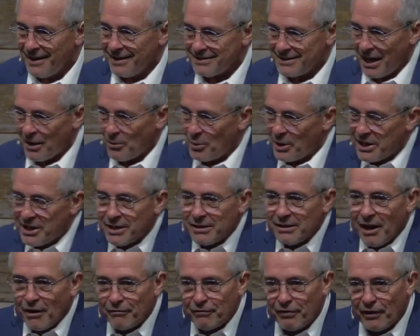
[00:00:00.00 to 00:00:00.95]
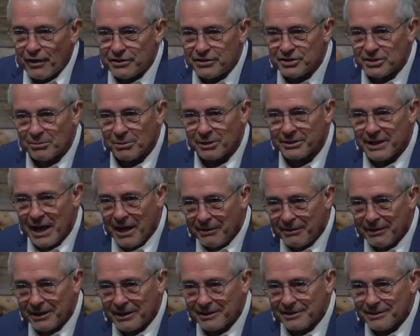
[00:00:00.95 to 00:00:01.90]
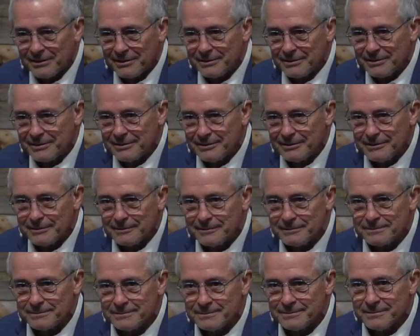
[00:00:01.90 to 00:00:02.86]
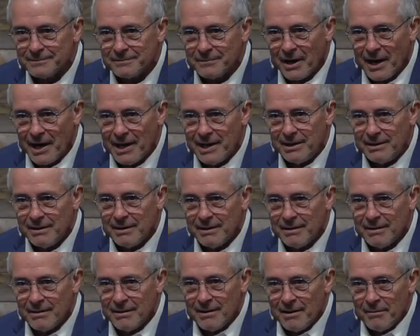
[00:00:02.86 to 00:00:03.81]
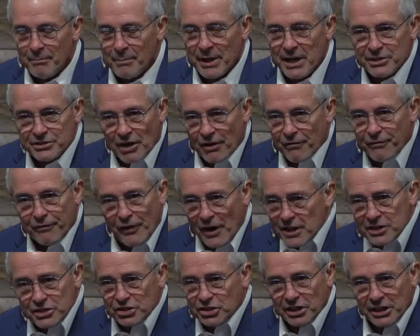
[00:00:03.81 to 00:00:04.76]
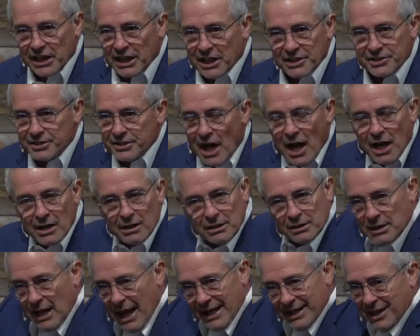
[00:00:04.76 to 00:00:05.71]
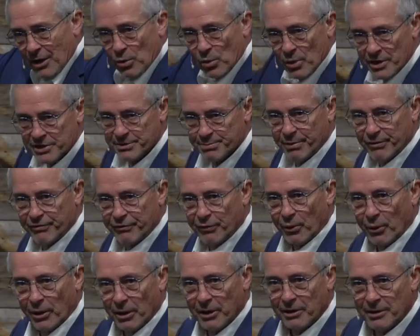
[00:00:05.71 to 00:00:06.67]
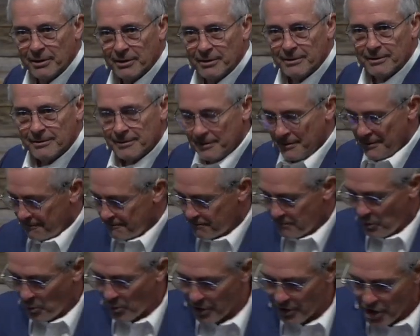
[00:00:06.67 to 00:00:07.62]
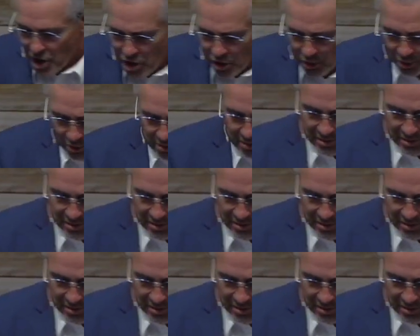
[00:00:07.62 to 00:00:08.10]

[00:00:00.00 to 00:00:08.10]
that we cannot function without it, right? Because our functioning is not like it was before. We're new.